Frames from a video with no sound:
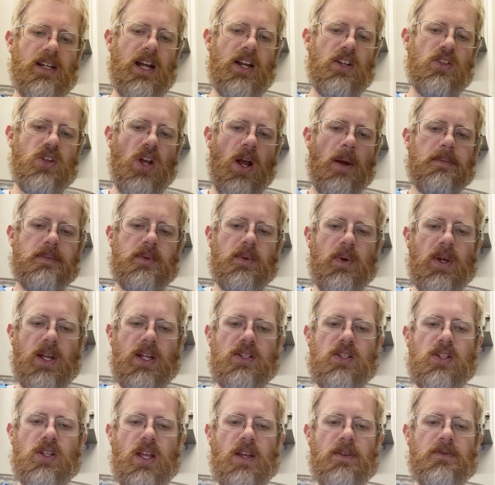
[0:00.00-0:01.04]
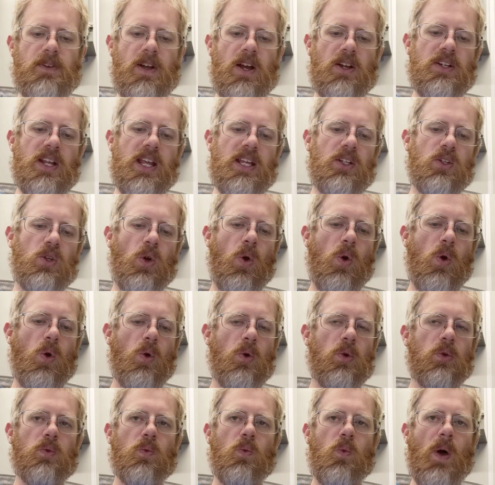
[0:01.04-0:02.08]
I chopped away until I found a
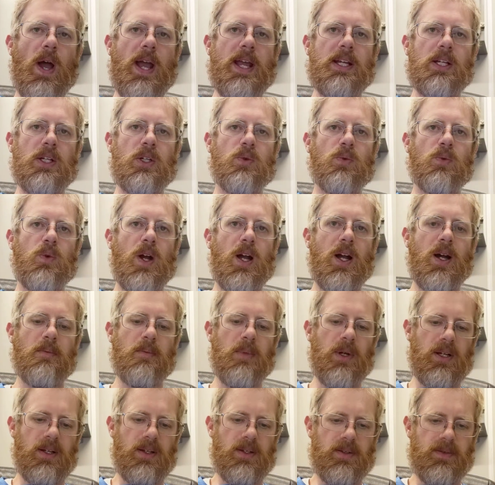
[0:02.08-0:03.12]
cold white grub.